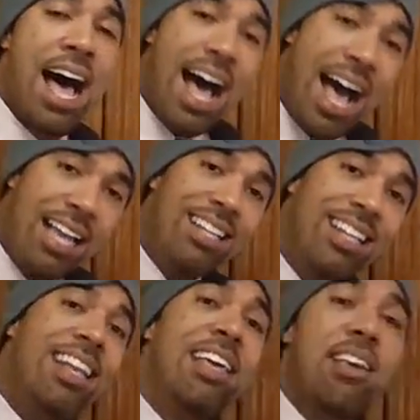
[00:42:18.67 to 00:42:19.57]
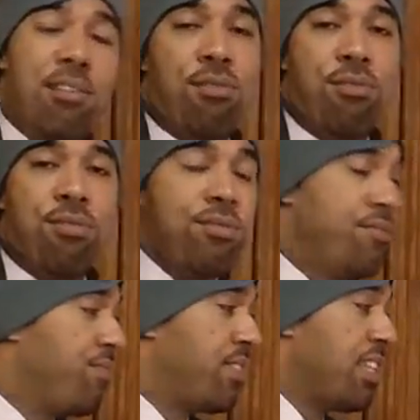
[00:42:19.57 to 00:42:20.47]
I live.
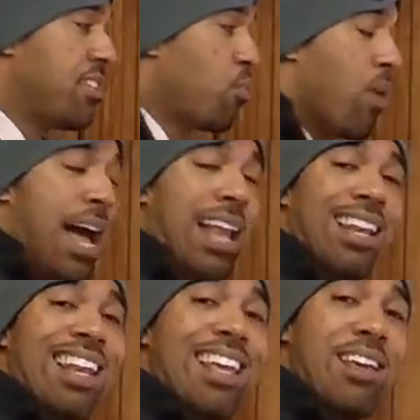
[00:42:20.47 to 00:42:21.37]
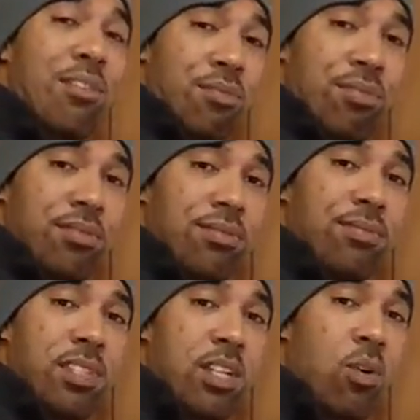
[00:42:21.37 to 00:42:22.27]
This is where I live.
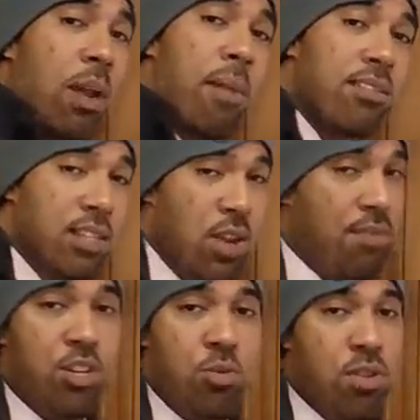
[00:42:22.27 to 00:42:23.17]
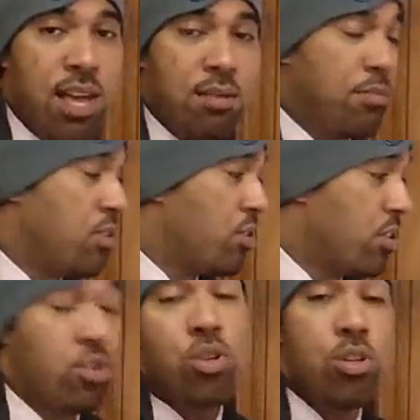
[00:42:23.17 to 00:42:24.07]
You know, I'm not saying you have to do that. You,
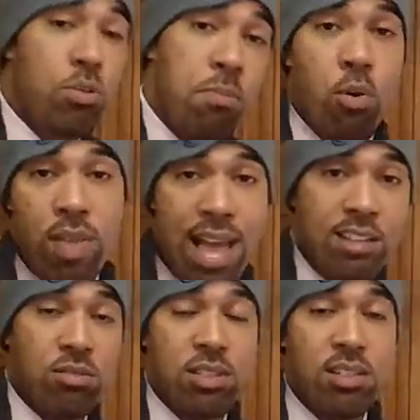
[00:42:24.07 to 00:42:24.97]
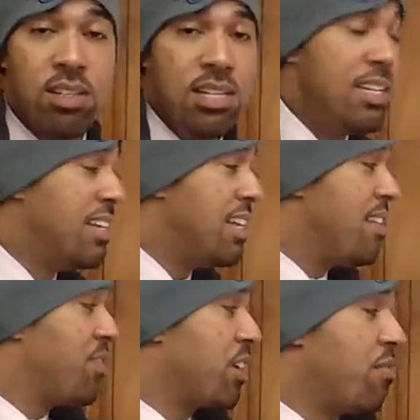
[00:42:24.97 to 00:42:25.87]
you can do both, actually.
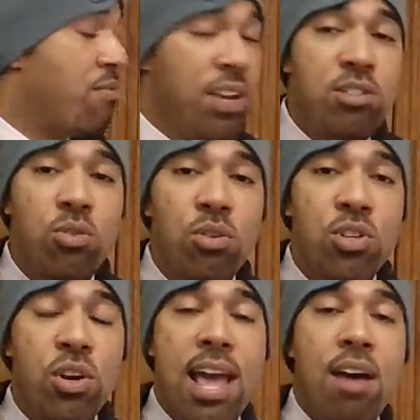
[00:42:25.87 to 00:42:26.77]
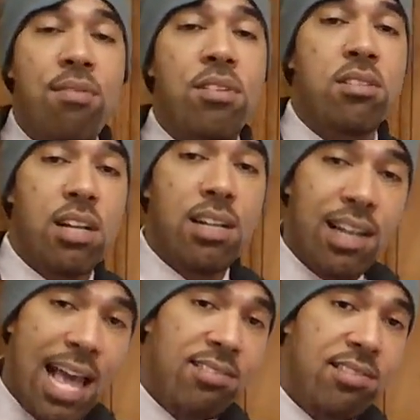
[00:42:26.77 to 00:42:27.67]
Conventional, you're going to have a, a
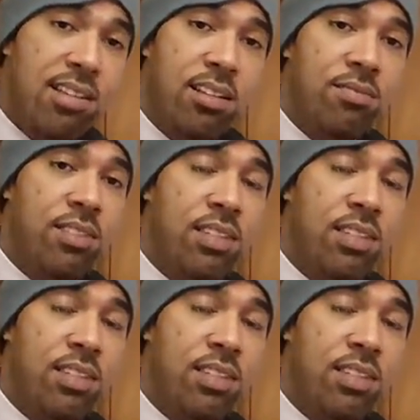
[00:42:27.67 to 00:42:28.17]
glass ceiling.